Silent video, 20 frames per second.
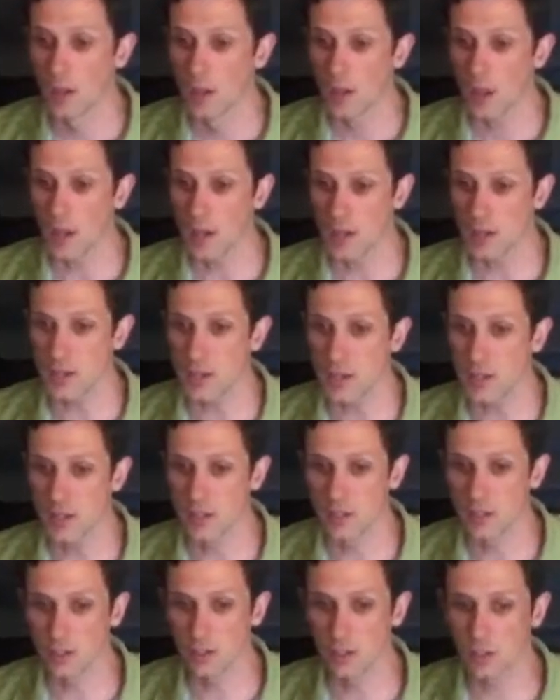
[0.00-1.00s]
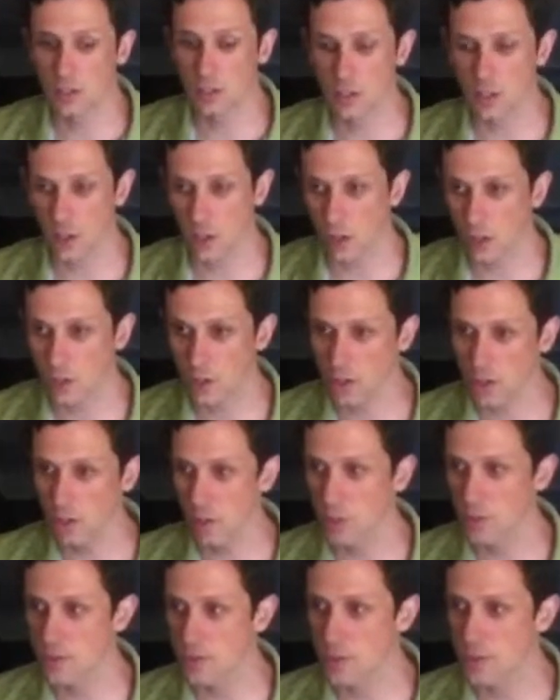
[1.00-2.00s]
And he looked at all the
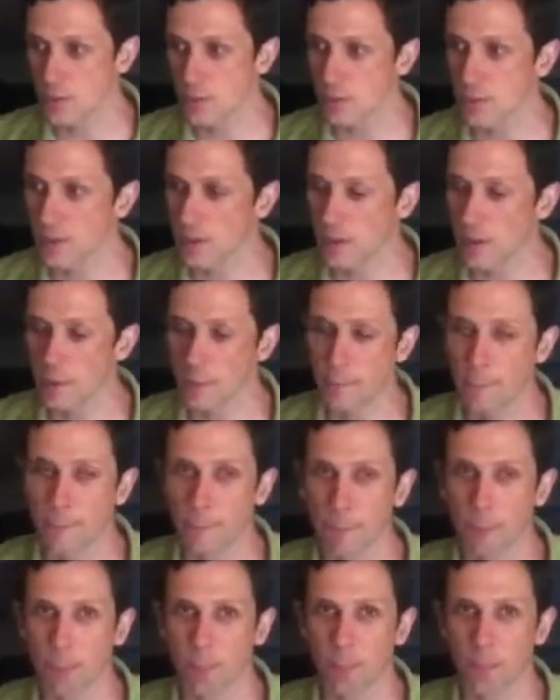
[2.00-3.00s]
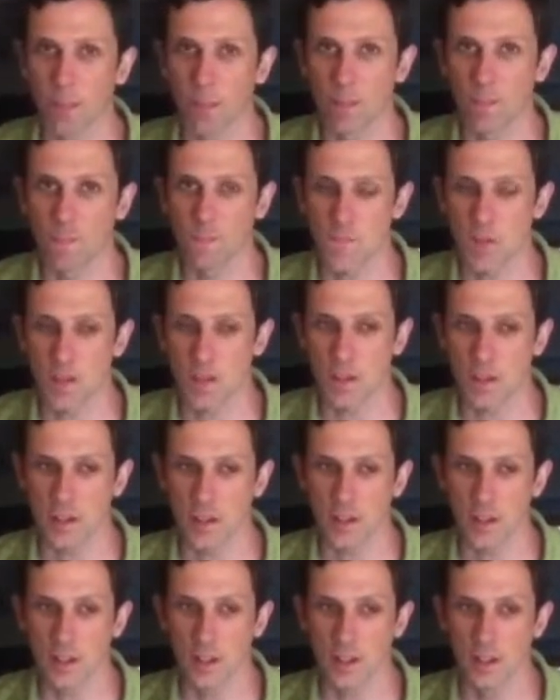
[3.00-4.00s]
lures that were there,
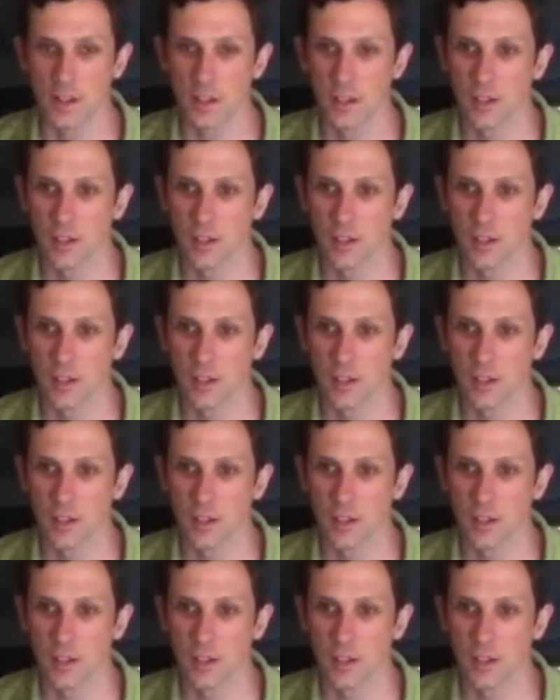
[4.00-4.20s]
and